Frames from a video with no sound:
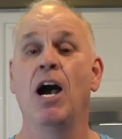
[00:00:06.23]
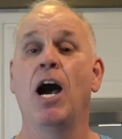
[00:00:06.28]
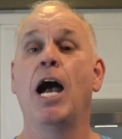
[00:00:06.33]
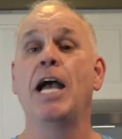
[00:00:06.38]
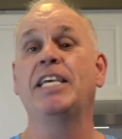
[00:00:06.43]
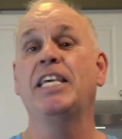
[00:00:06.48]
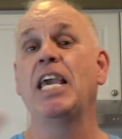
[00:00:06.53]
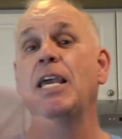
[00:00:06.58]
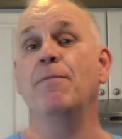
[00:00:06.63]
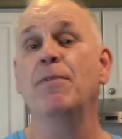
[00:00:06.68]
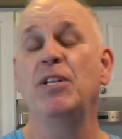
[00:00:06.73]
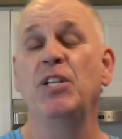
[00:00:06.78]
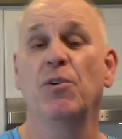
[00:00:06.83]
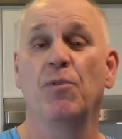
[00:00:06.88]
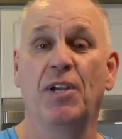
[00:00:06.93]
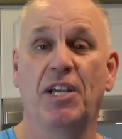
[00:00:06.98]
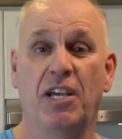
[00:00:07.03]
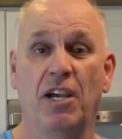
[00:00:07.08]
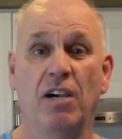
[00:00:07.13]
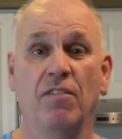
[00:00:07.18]
I came into
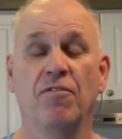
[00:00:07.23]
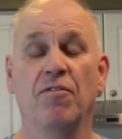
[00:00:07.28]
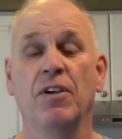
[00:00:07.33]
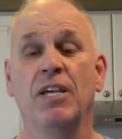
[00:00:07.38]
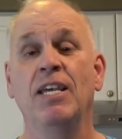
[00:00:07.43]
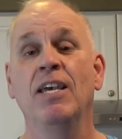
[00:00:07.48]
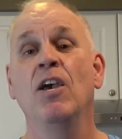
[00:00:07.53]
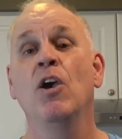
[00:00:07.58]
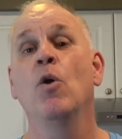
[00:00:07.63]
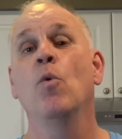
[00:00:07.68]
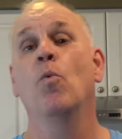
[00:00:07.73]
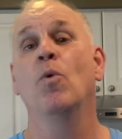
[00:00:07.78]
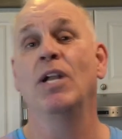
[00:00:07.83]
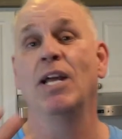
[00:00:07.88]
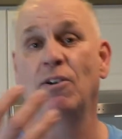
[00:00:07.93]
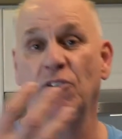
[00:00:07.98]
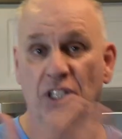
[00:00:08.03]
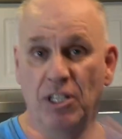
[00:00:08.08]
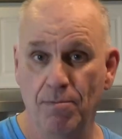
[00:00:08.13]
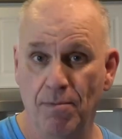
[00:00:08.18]
recovery when I
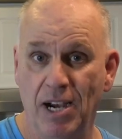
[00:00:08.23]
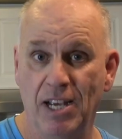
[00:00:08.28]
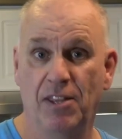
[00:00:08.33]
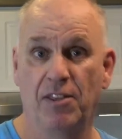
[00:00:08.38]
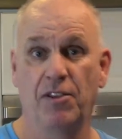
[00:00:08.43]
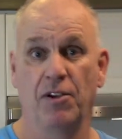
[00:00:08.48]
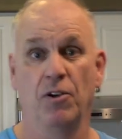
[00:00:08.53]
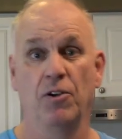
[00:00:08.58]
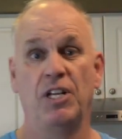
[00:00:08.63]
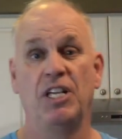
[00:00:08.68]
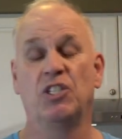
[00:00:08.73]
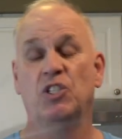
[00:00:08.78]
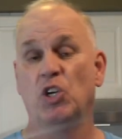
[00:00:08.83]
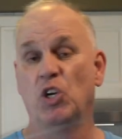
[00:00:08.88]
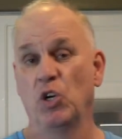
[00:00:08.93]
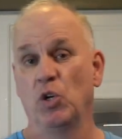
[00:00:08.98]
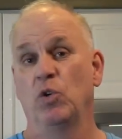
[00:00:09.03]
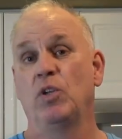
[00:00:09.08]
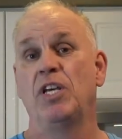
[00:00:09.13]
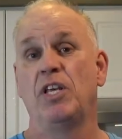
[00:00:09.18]
was in my thirties,
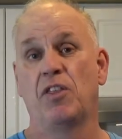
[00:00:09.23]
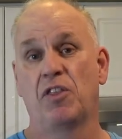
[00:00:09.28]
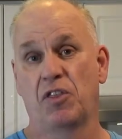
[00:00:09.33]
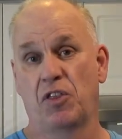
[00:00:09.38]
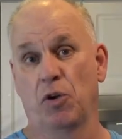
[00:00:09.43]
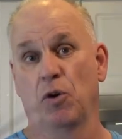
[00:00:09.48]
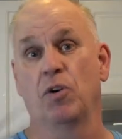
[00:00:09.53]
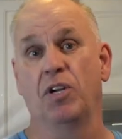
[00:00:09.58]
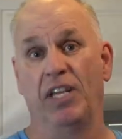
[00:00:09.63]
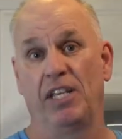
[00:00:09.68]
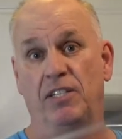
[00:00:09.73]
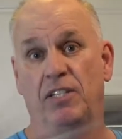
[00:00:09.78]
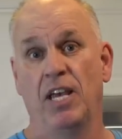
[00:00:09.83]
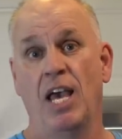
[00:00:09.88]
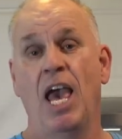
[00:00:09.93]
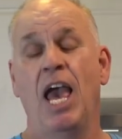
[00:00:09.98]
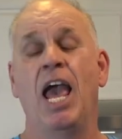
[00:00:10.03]
early thirties.